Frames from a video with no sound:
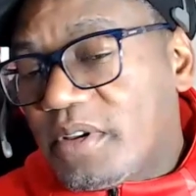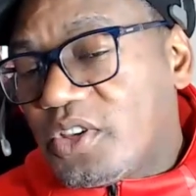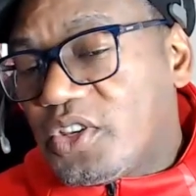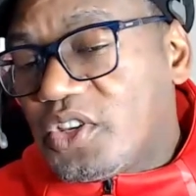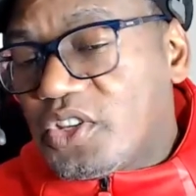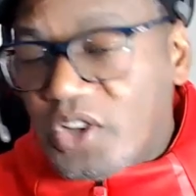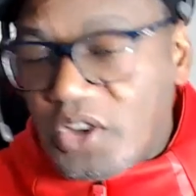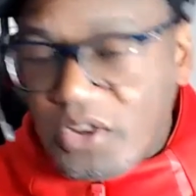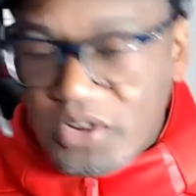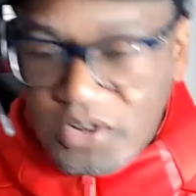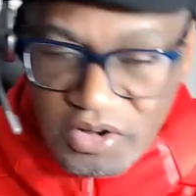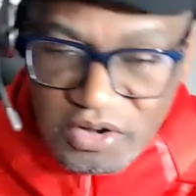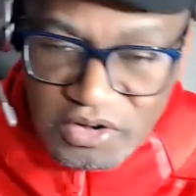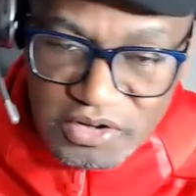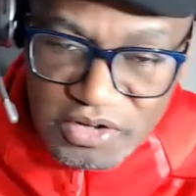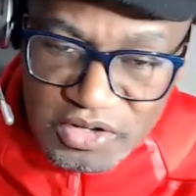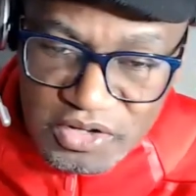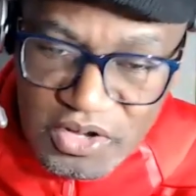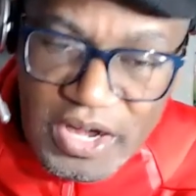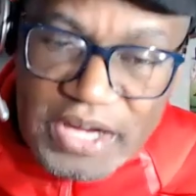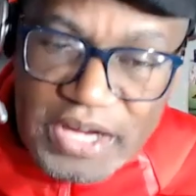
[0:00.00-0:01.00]
you don't know.
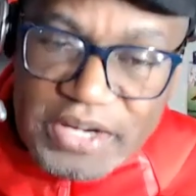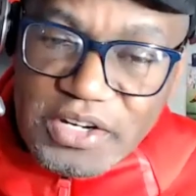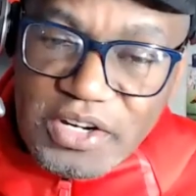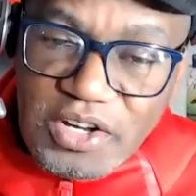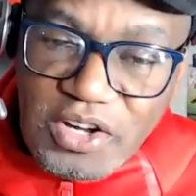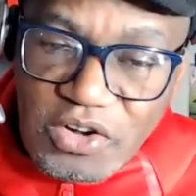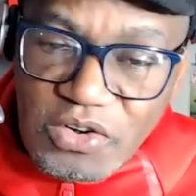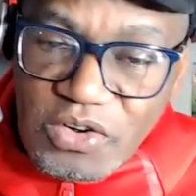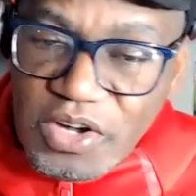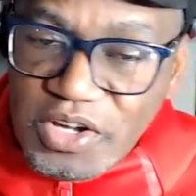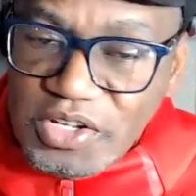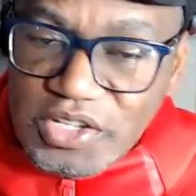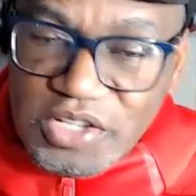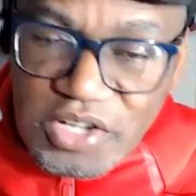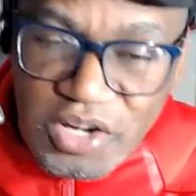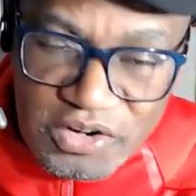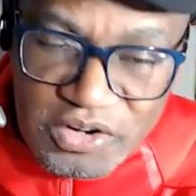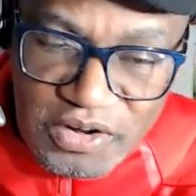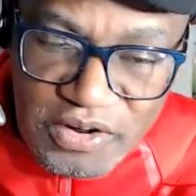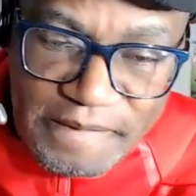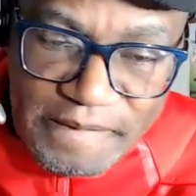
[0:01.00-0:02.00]
You either know or you
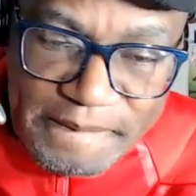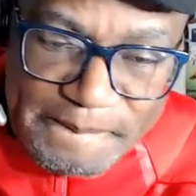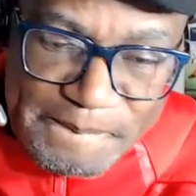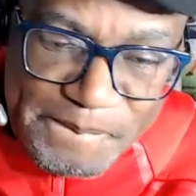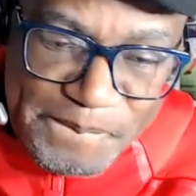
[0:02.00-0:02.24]
don't know.